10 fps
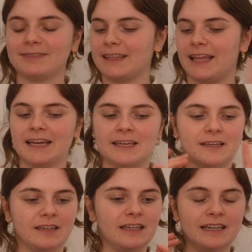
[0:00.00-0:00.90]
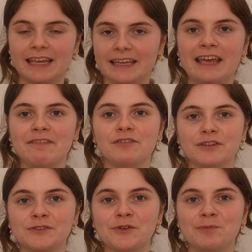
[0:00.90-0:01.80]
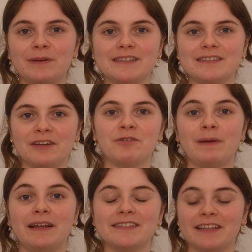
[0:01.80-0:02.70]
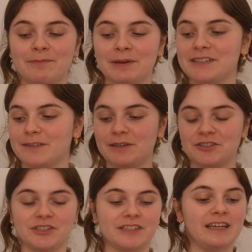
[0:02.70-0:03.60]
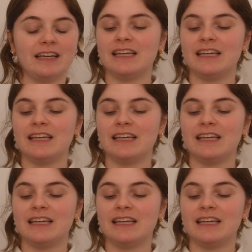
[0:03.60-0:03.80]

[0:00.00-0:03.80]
like nickname for the soup is liquid penicillin because it's meant to just